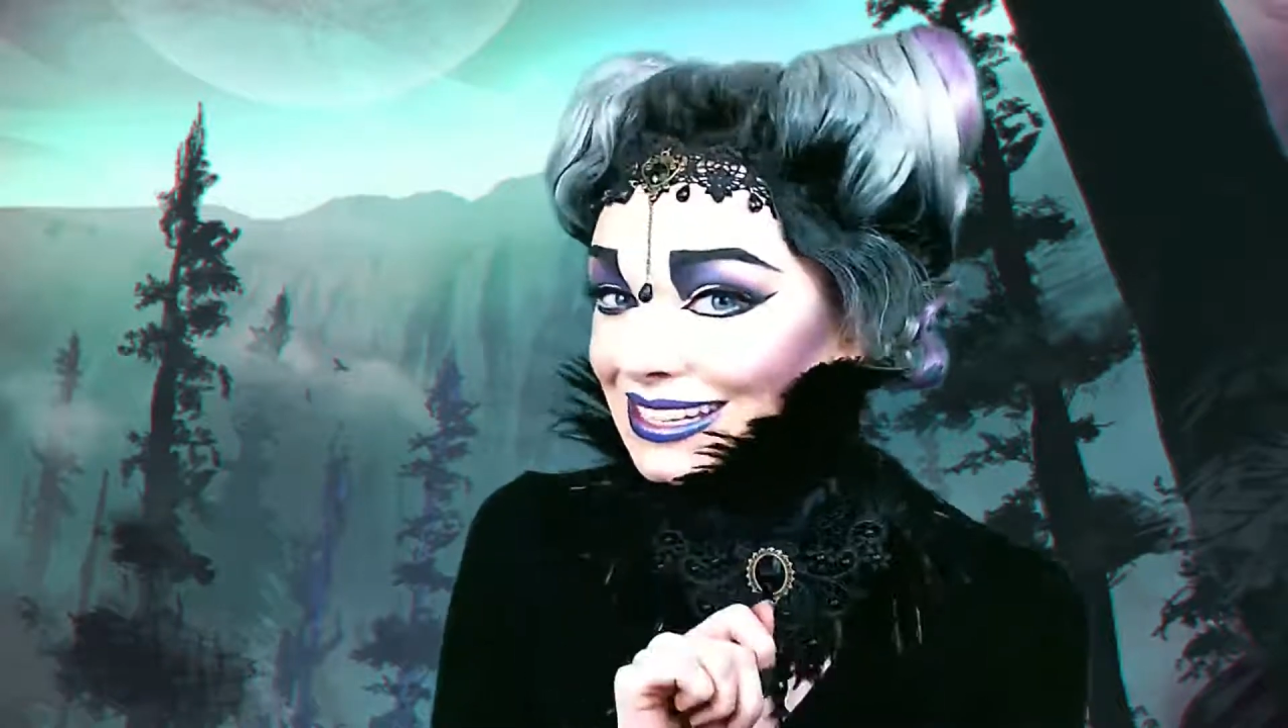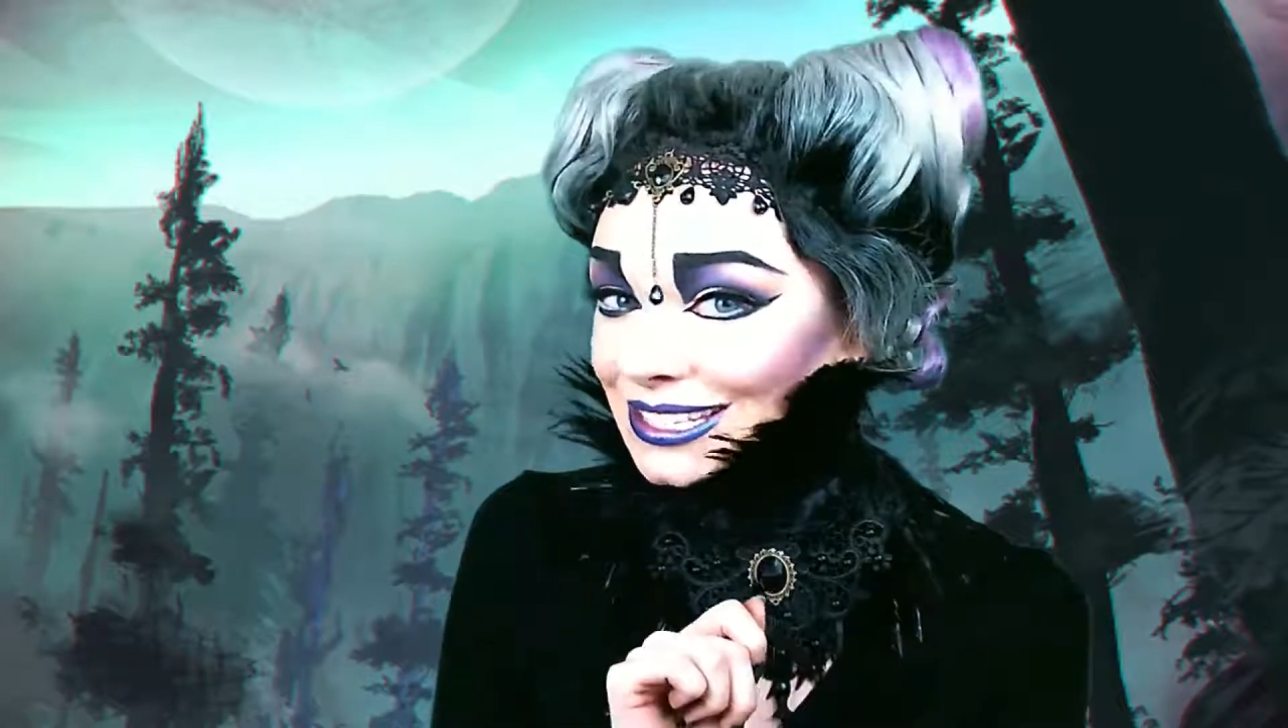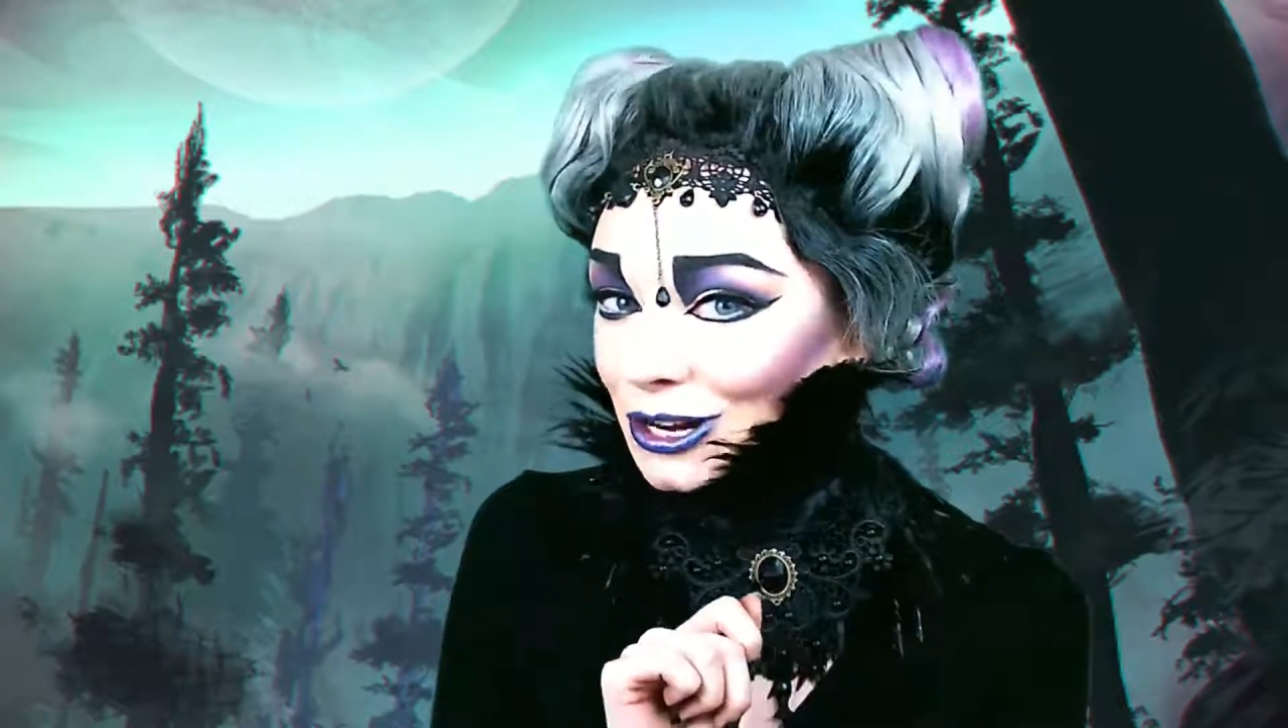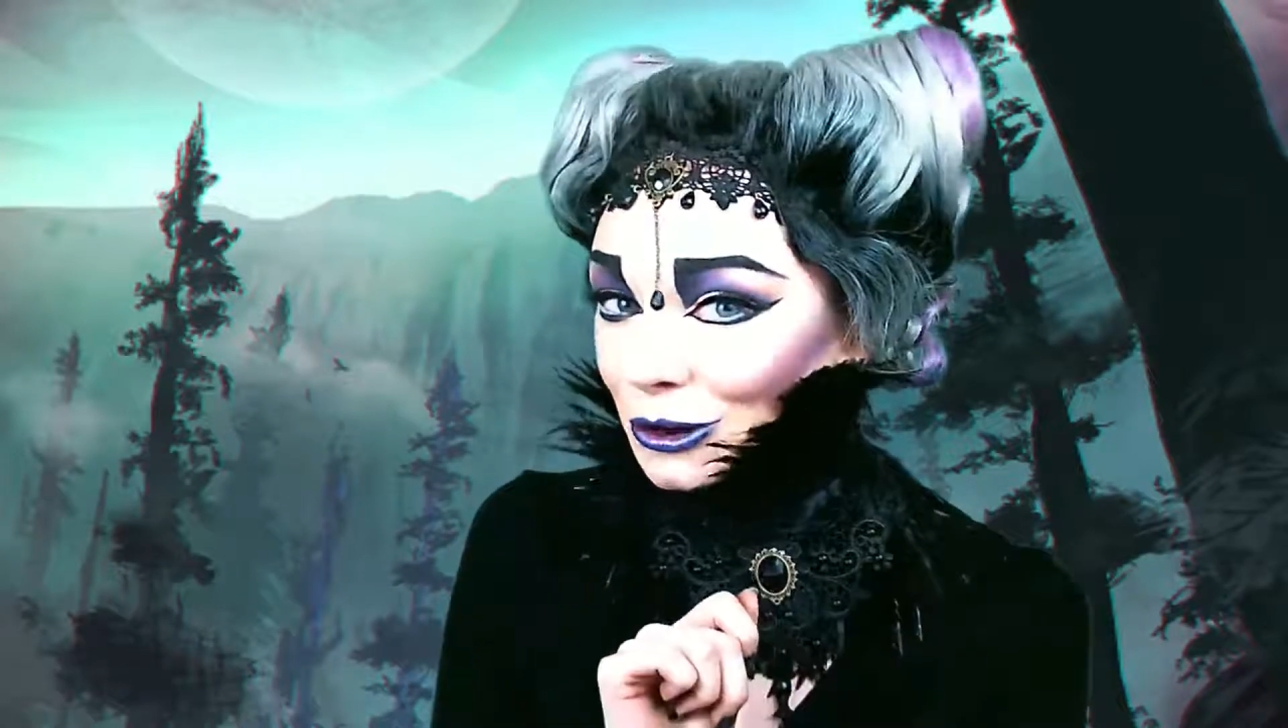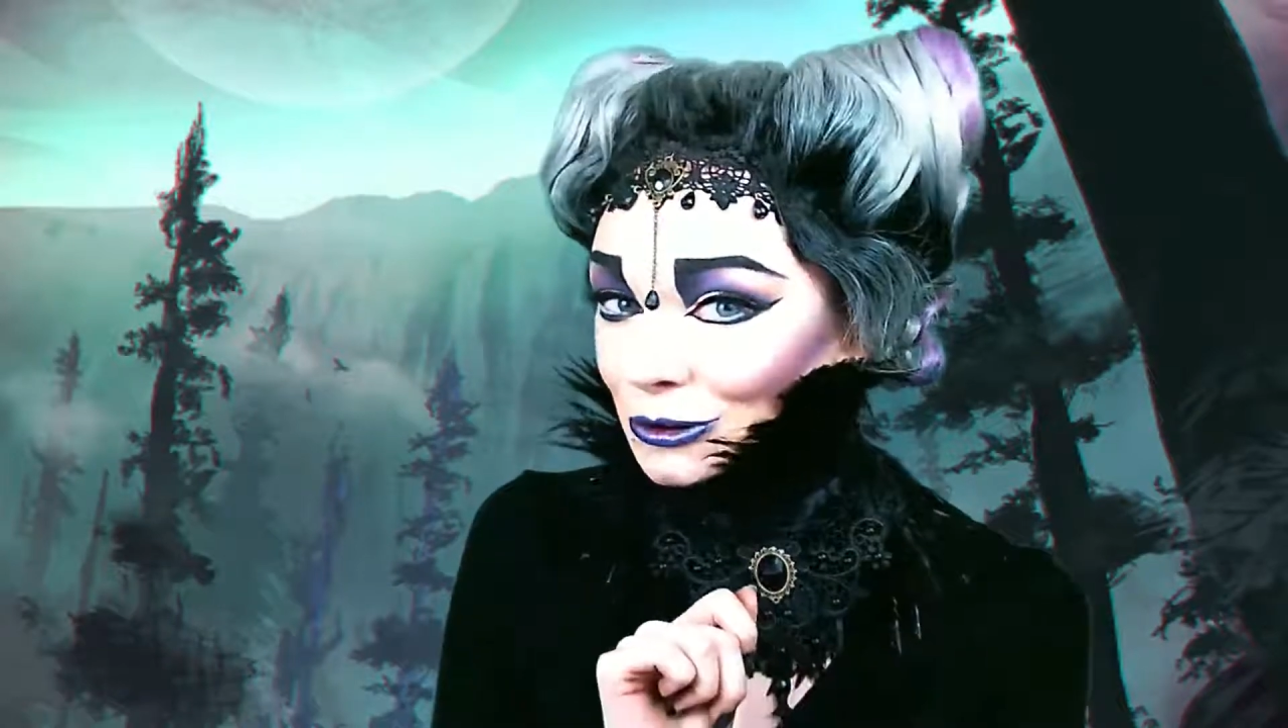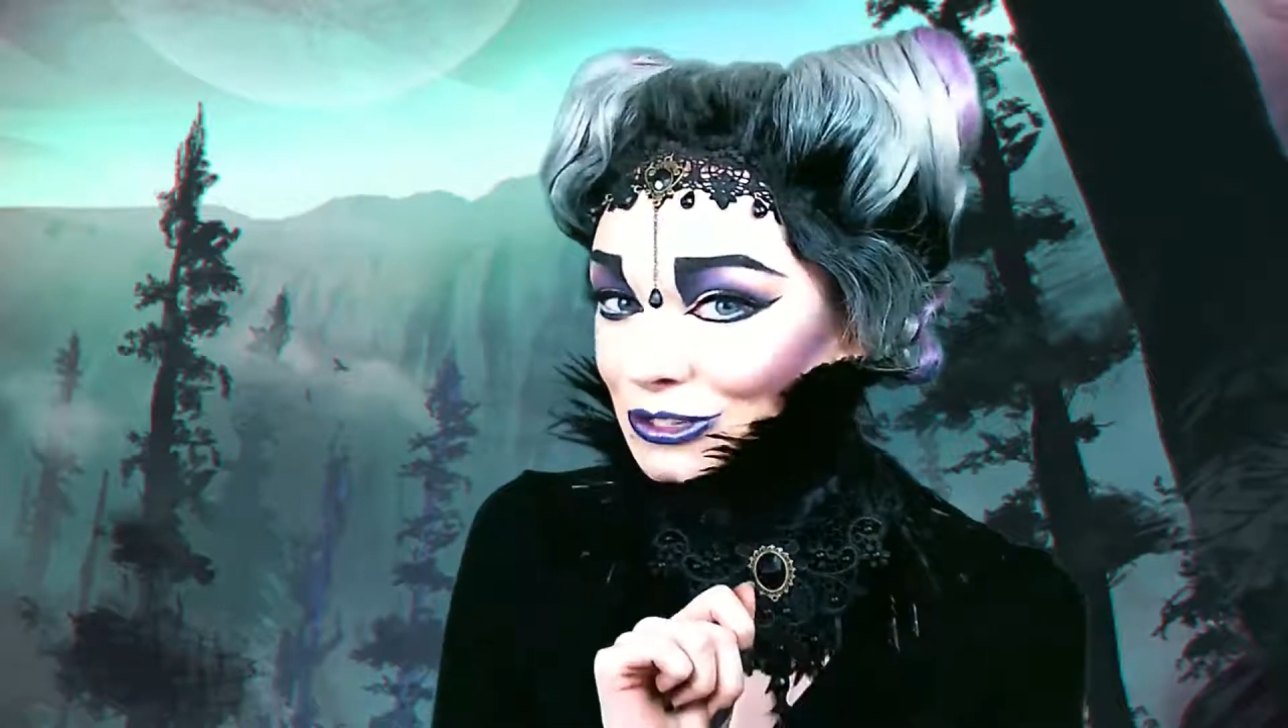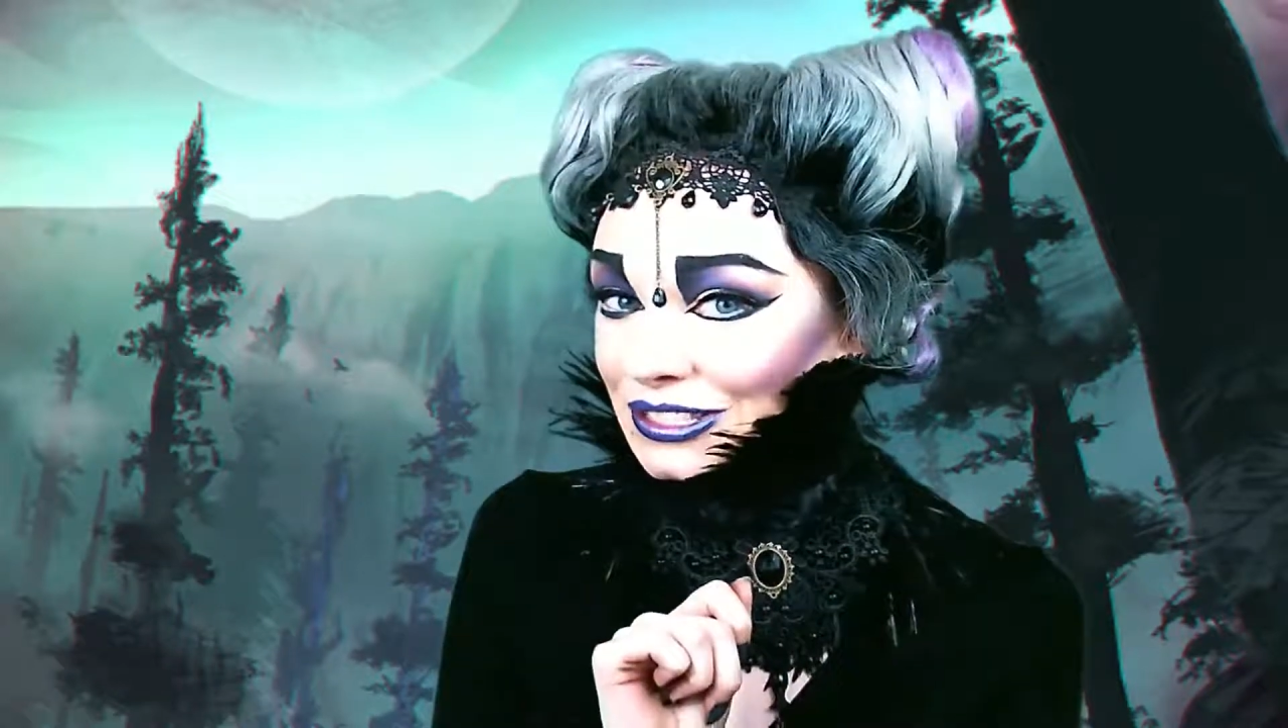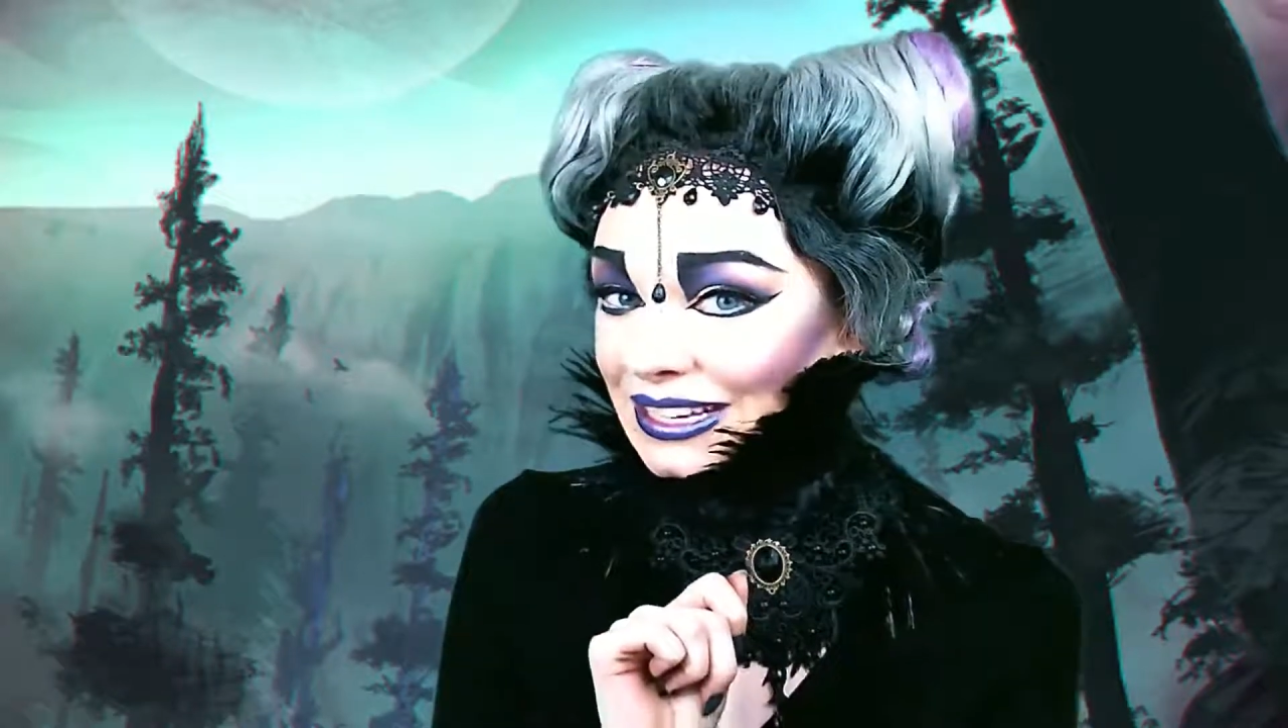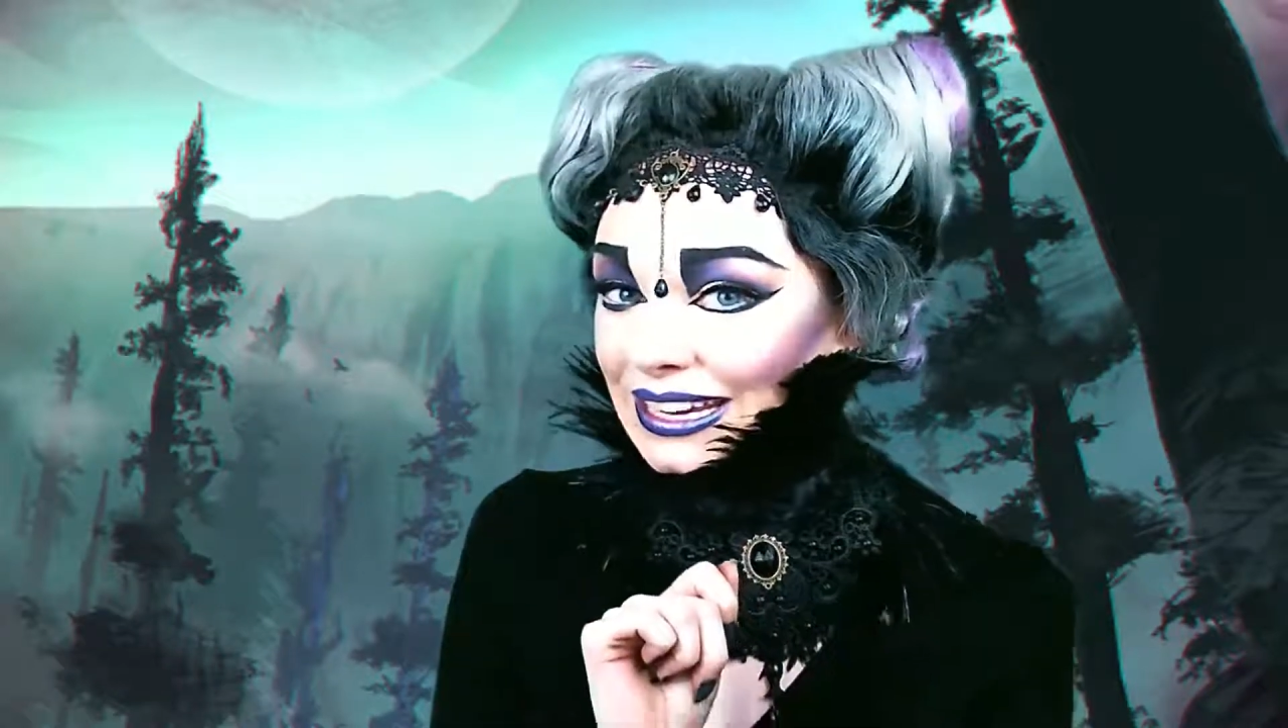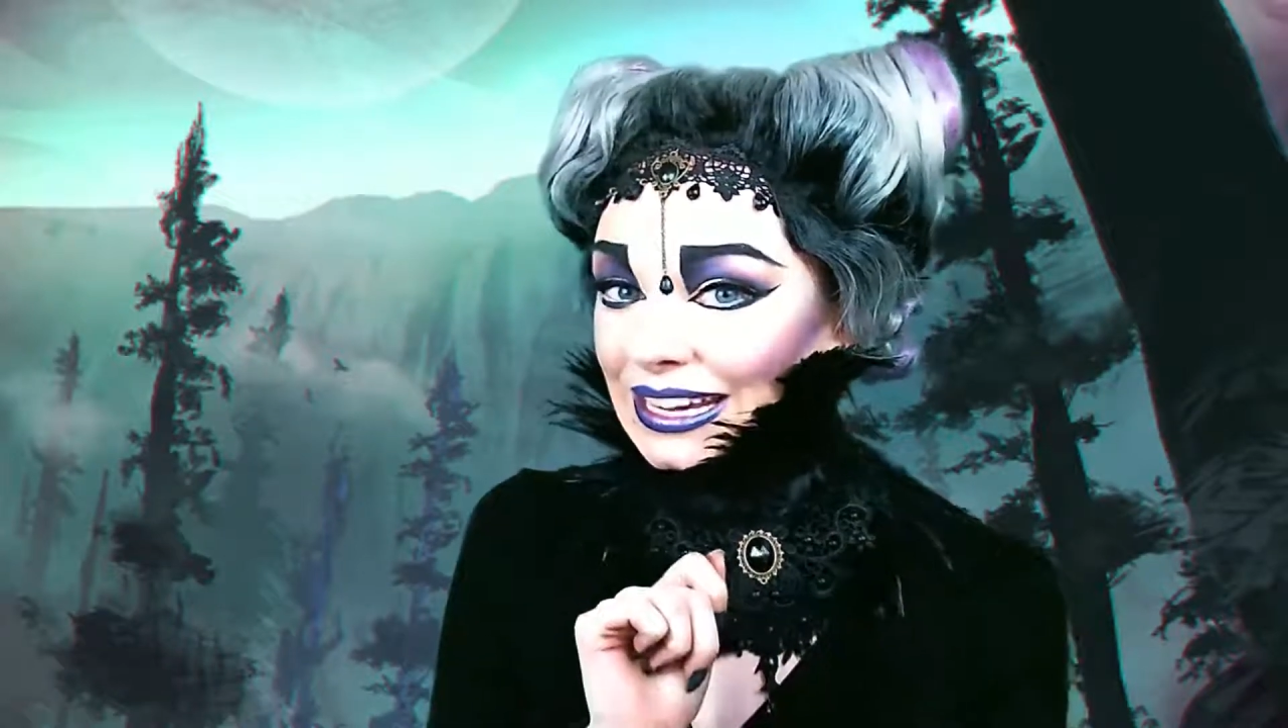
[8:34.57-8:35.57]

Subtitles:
listeners.